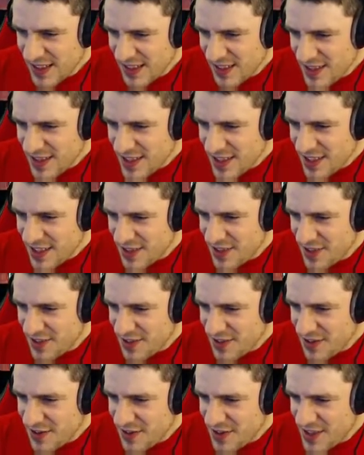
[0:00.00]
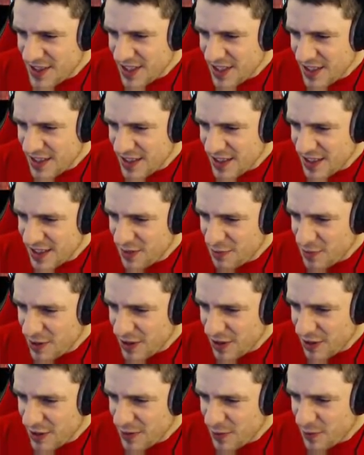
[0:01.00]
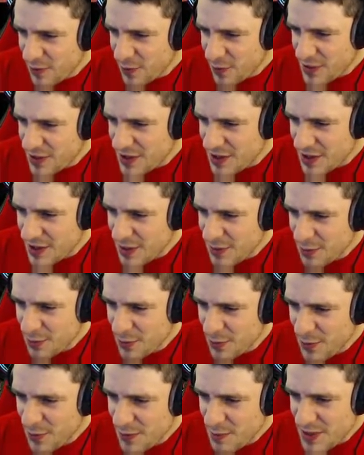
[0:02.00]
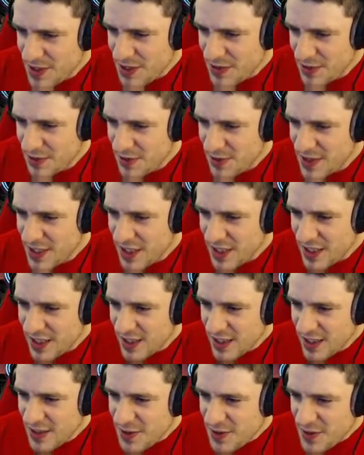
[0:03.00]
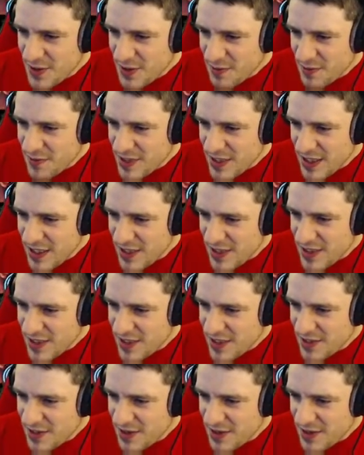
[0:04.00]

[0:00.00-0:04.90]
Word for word: that shows what's saying there. Really looking forward to the improved missiles. Those are really satisfying